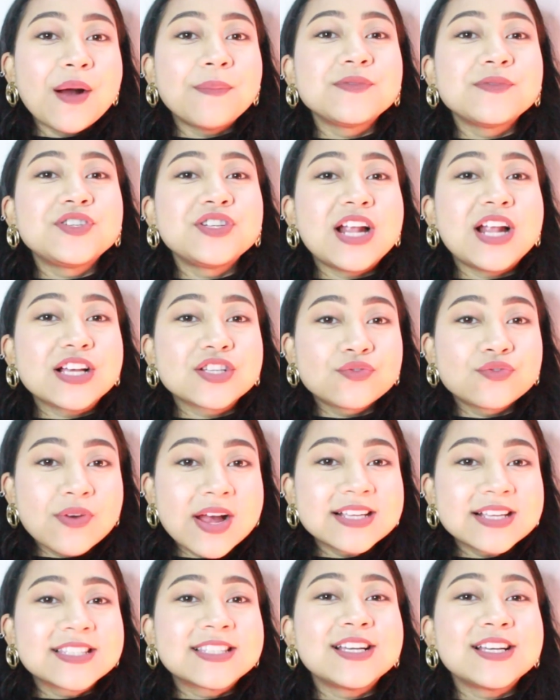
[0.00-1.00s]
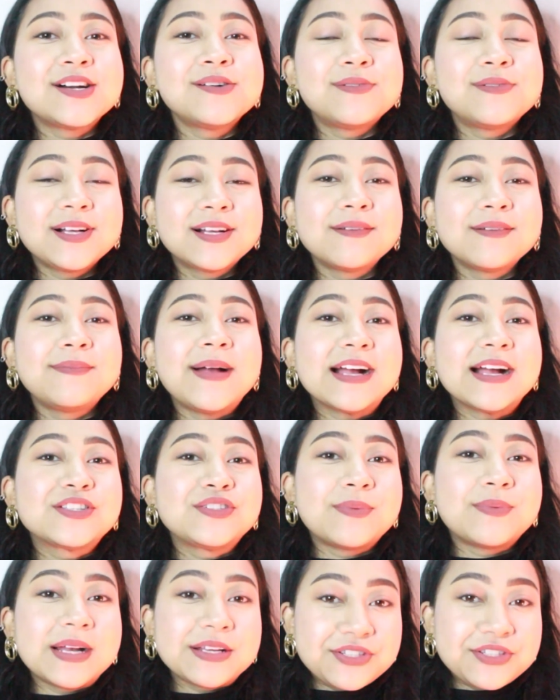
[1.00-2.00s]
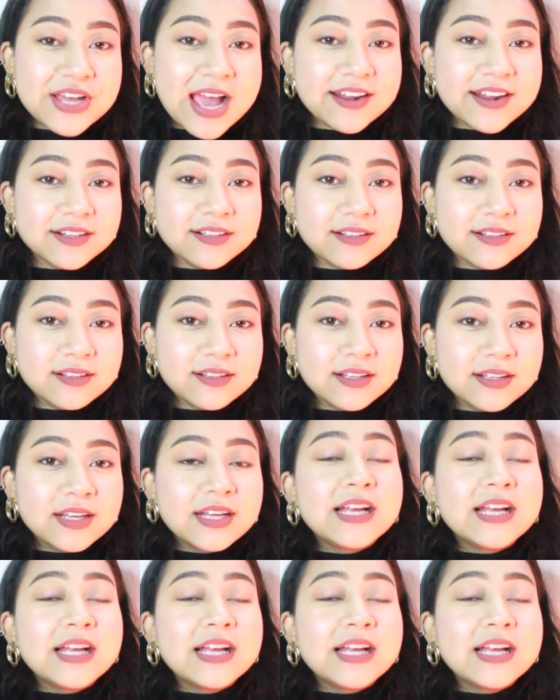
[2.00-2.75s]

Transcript: I'm Angela Shrestha. Welcome back to my channel.